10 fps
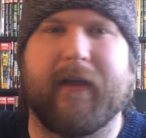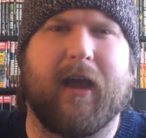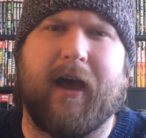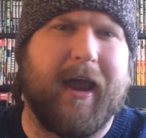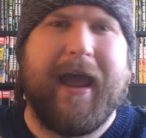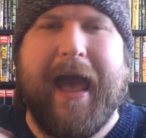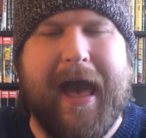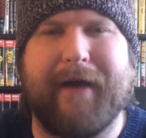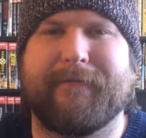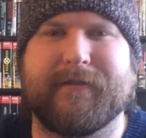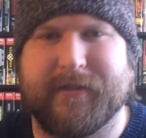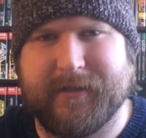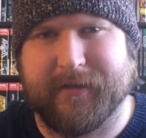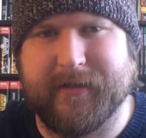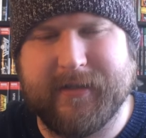Like, I have to
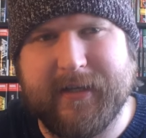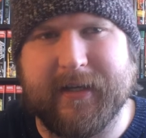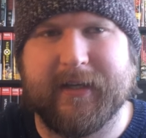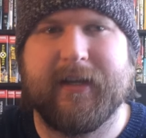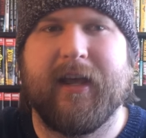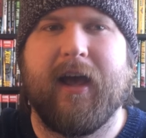still see it.